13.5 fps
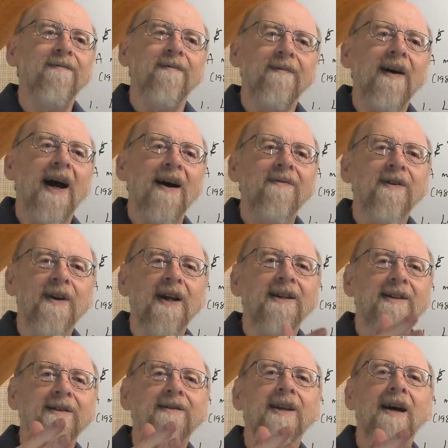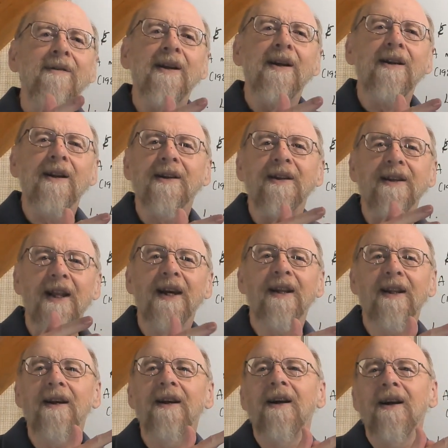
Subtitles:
after 1970, 1980,